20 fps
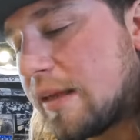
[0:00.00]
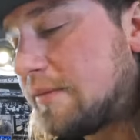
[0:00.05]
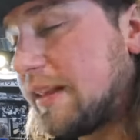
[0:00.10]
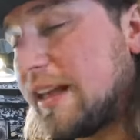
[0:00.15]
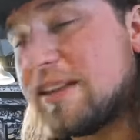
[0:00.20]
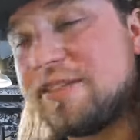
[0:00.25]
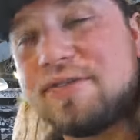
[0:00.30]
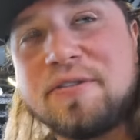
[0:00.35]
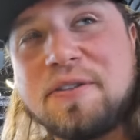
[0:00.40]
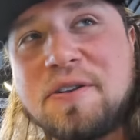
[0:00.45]

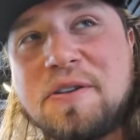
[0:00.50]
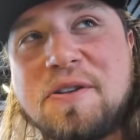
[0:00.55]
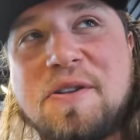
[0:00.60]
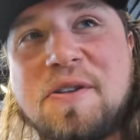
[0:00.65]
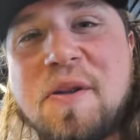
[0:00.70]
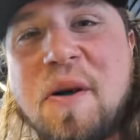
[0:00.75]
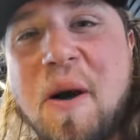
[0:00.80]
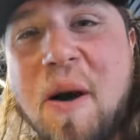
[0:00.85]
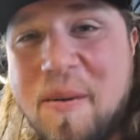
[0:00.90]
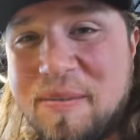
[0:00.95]
That's
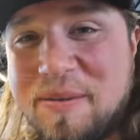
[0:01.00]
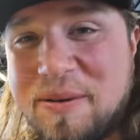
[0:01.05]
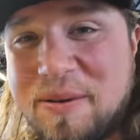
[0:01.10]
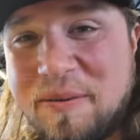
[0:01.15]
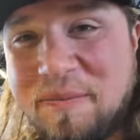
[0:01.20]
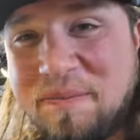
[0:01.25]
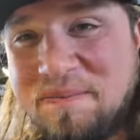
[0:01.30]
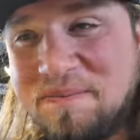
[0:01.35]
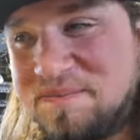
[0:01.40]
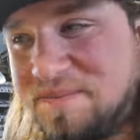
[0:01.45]
phenomenal.
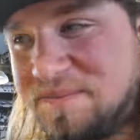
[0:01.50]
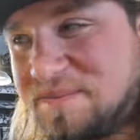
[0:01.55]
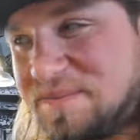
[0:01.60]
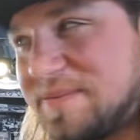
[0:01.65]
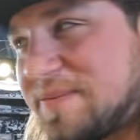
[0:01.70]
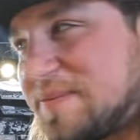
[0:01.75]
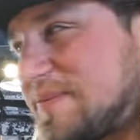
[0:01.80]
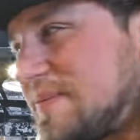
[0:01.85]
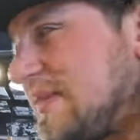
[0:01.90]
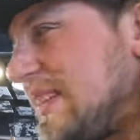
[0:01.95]

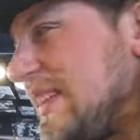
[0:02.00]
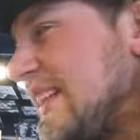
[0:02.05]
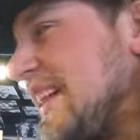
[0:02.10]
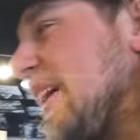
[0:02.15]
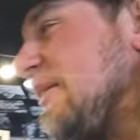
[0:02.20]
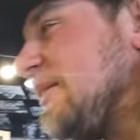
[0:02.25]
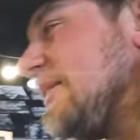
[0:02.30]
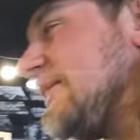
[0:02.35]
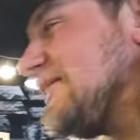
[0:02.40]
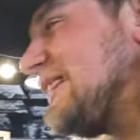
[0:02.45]

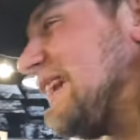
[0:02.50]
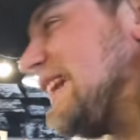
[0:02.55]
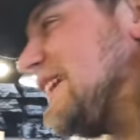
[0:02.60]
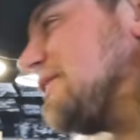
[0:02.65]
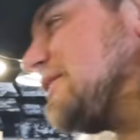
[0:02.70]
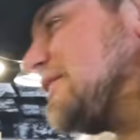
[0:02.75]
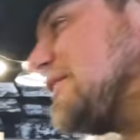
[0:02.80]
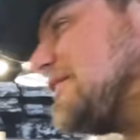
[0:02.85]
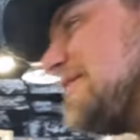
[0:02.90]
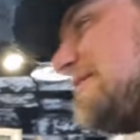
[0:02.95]
That one's dangerous.